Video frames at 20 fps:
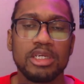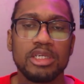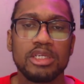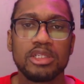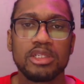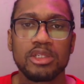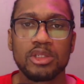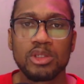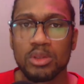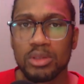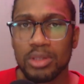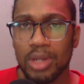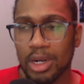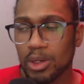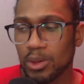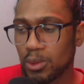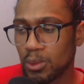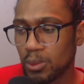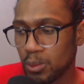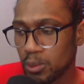so that
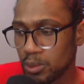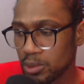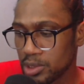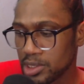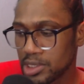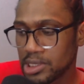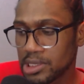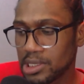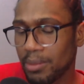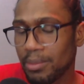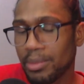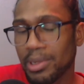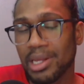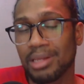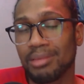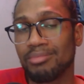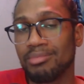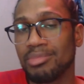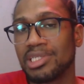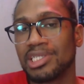wisdom
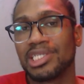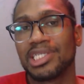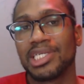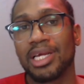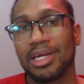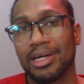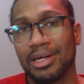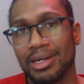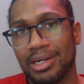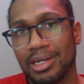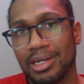can be shared.